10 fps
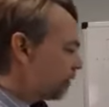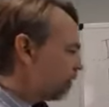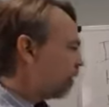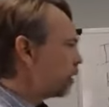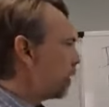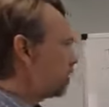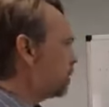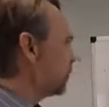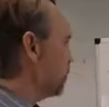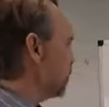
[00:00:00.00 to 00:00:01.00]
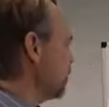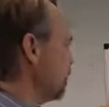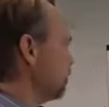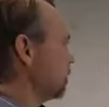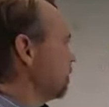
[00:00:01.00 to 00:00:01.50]
So then the question for us
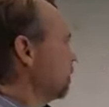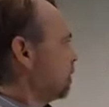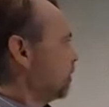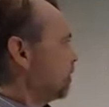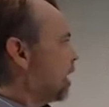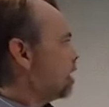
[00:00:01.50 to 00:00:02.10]
here is, if